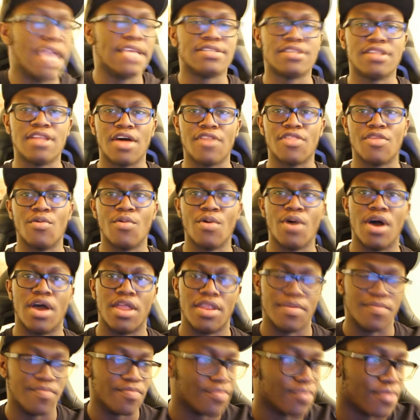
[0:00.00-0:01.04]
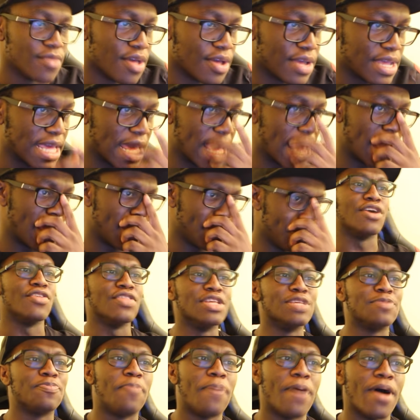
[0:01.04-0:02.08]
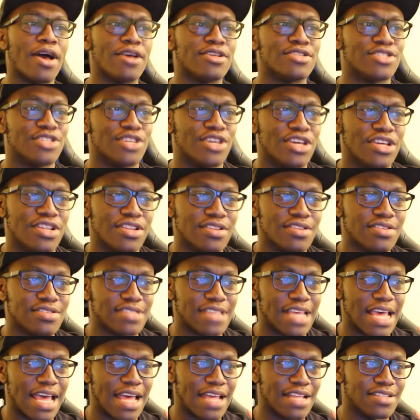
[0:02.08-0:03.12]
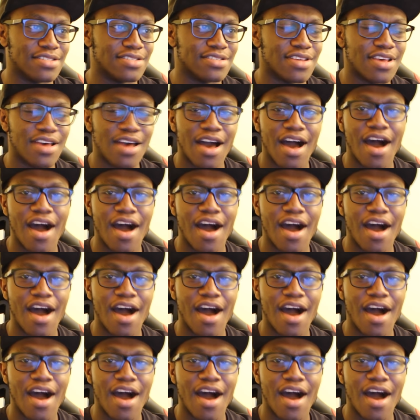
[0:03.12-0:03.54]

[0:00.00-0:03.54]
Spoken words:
Here's another one, okay? So this person says,